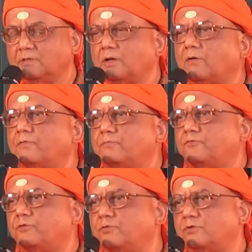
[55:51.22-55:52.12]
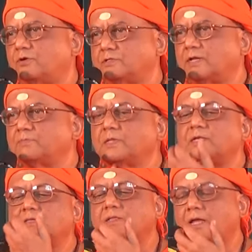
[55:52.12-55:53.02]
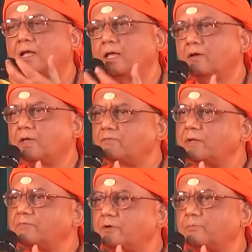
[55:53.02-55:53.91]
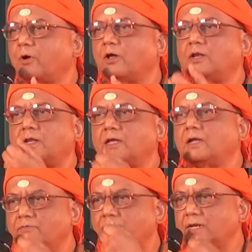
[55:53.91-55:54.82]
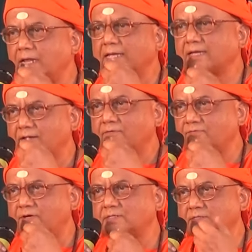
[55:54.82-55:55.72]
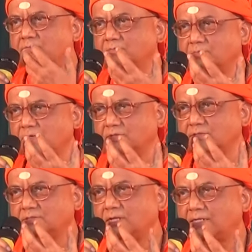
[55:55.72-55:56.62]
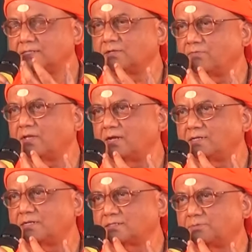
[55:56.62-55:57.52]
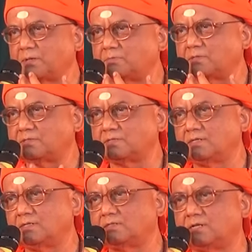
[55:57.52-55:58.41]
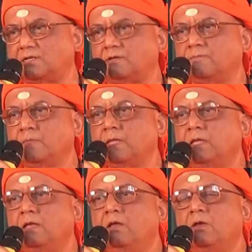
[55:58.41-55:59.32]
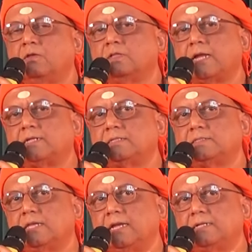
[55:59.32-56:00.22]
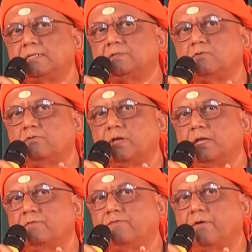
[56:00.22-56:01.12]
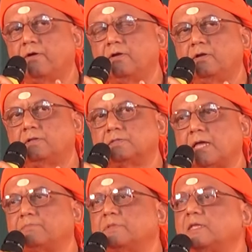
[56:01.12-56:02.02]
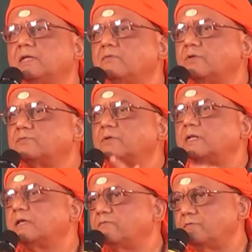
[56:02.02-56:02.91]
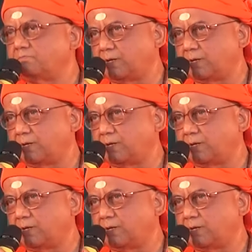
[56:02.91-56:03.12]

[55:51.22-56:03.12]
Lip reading: a fruit or something is there, even if a ball, it will lick first, because that is the way it experiments initially. That is, it is looking for something which will give him